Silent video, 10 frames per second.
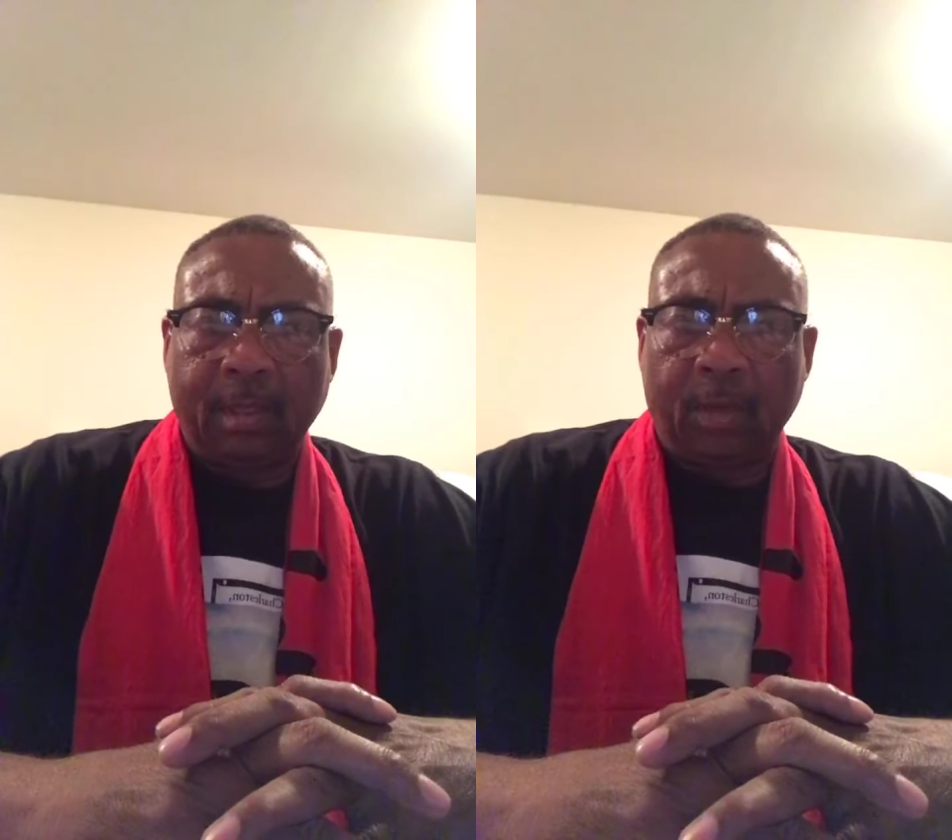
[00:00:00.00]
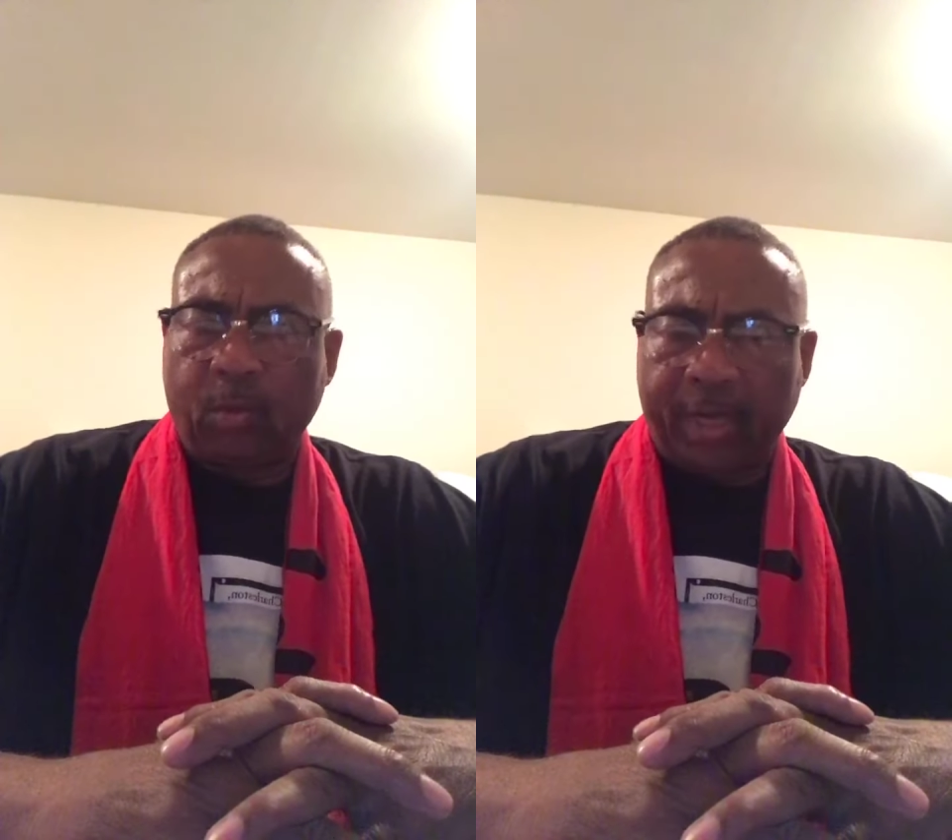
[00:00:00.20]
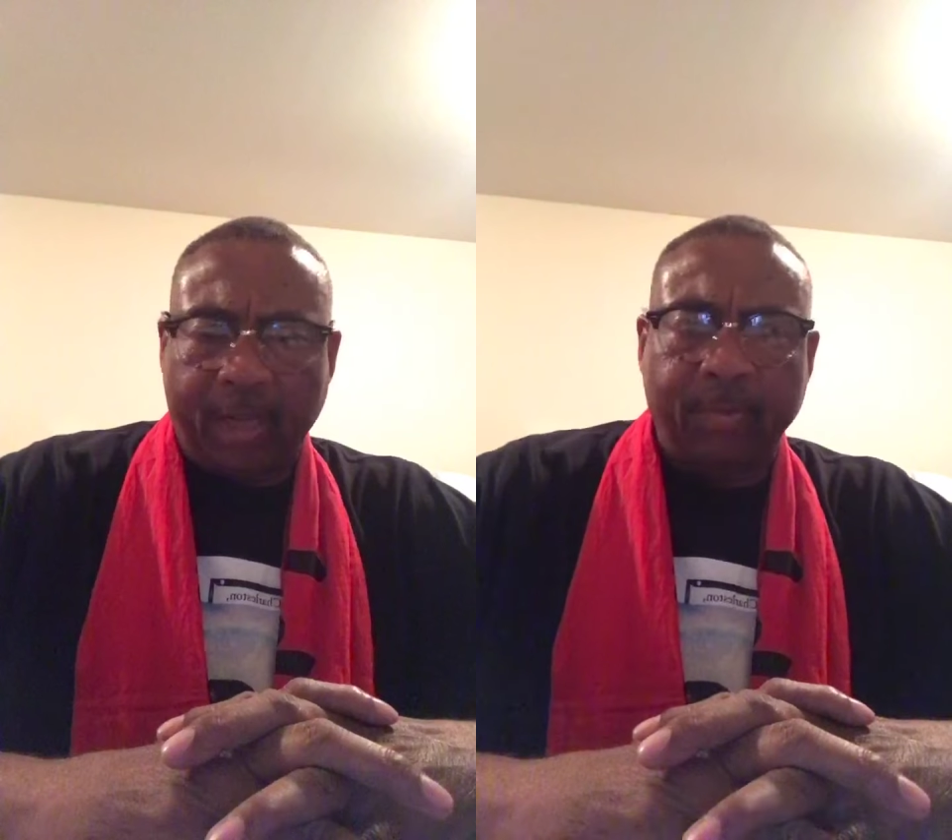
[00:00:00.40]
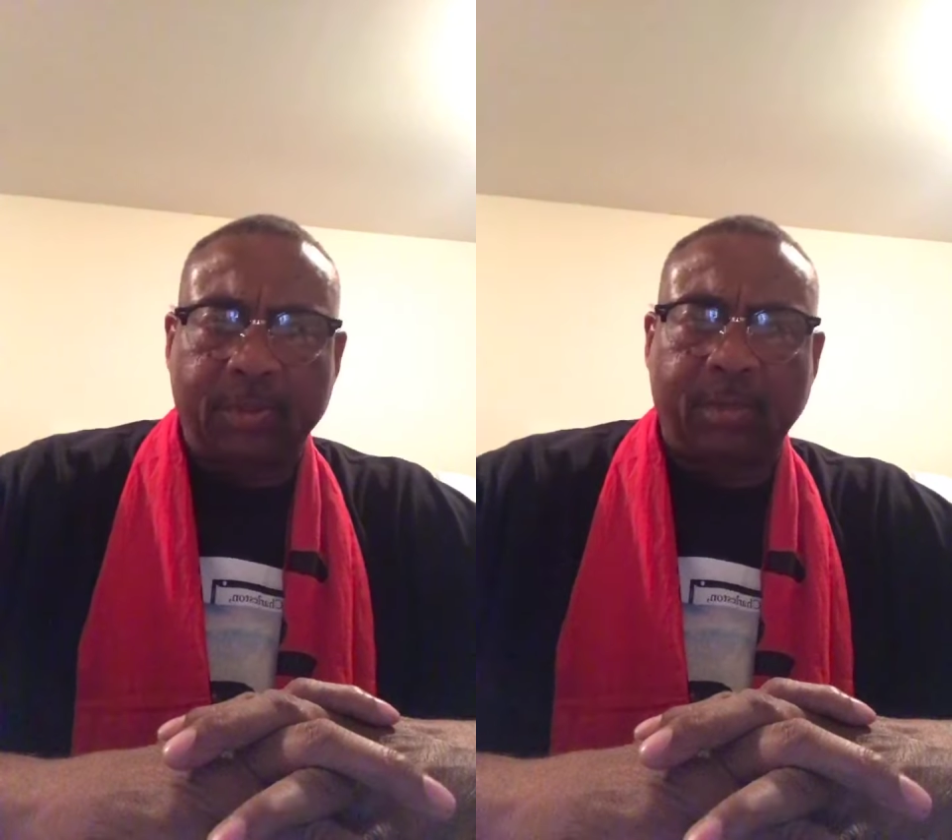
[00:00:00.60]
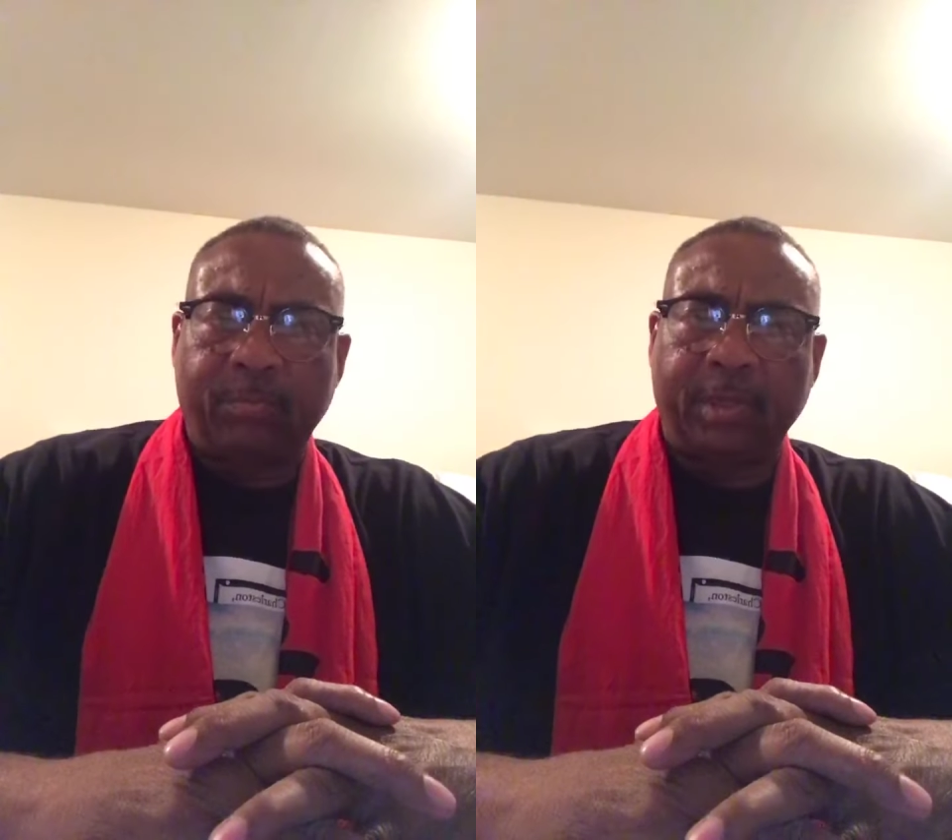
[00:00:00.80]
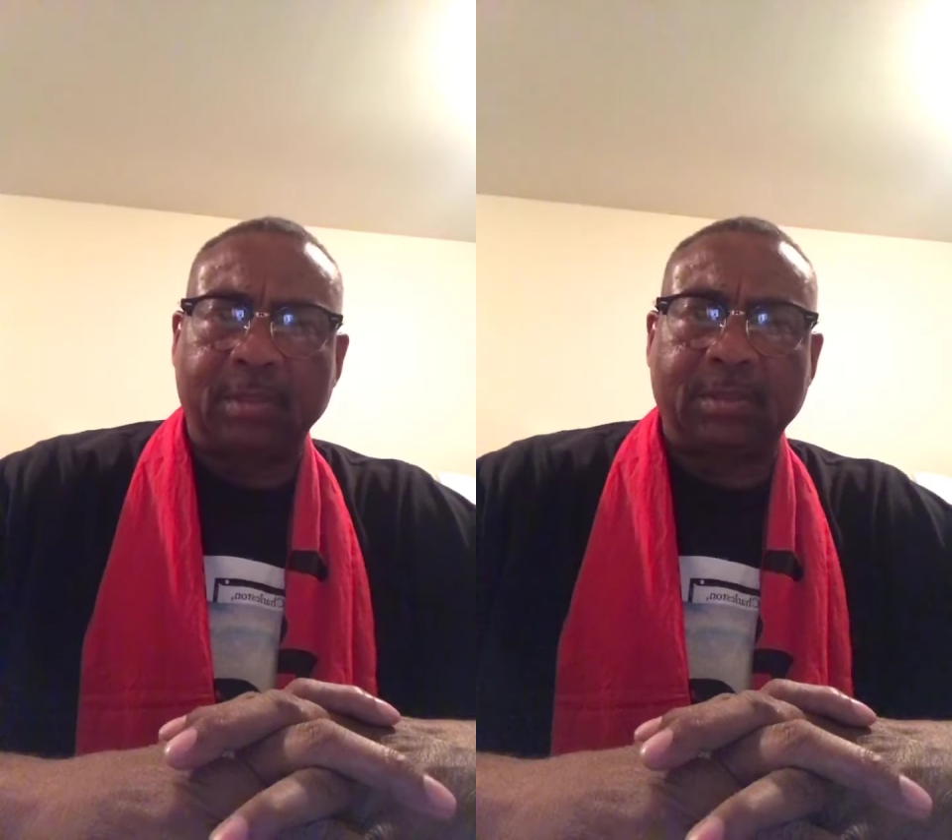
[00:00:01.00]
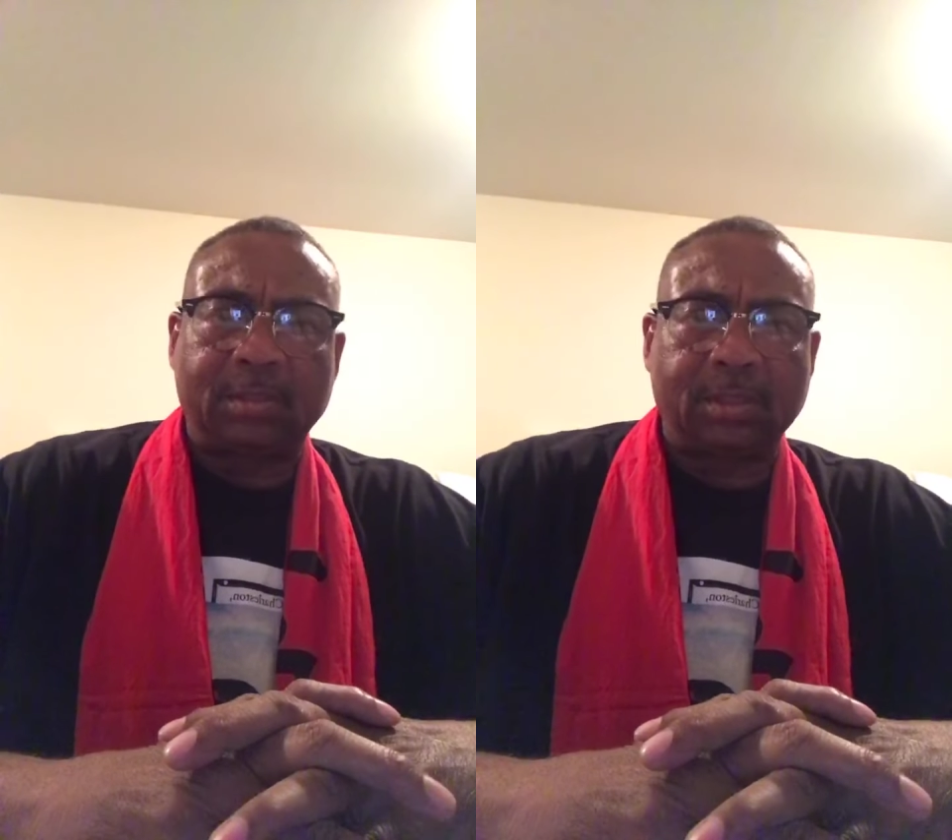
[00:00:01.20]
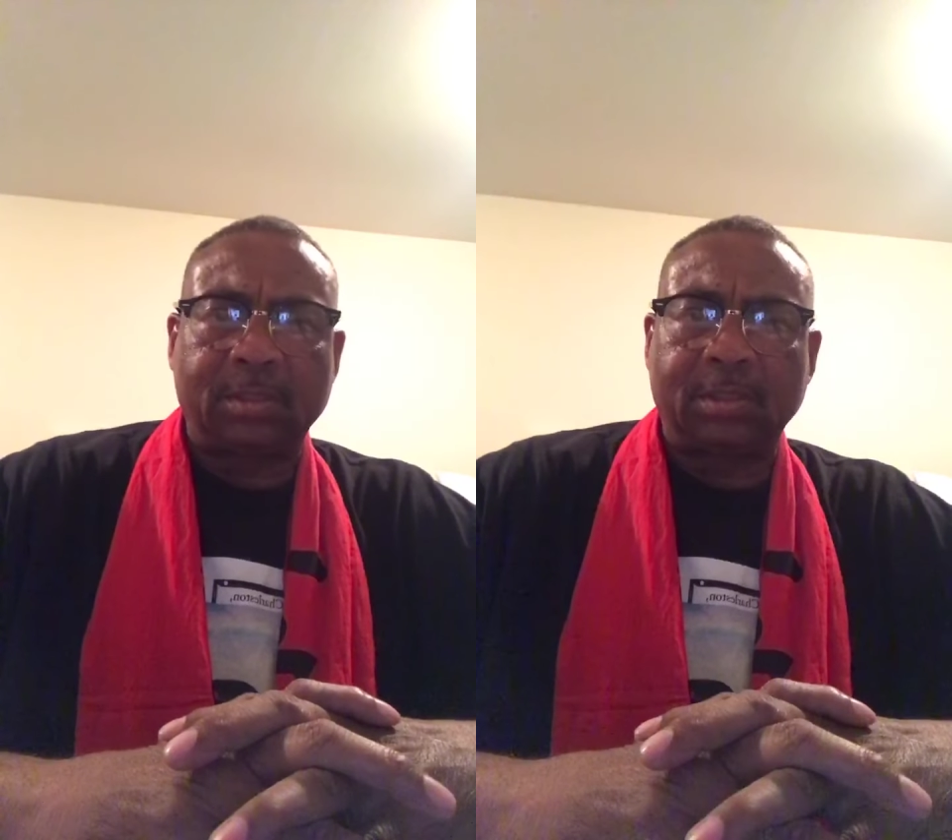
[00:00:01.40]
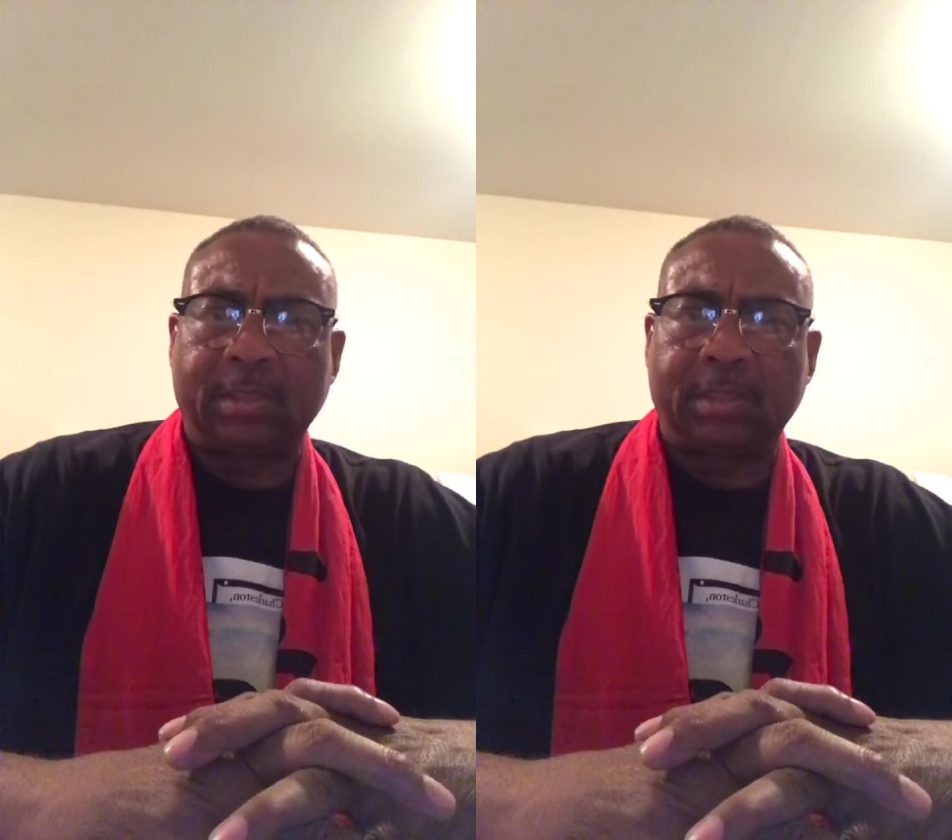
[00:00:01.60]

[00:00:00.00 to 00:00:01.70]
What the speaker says: And what happened to the brothers and sisters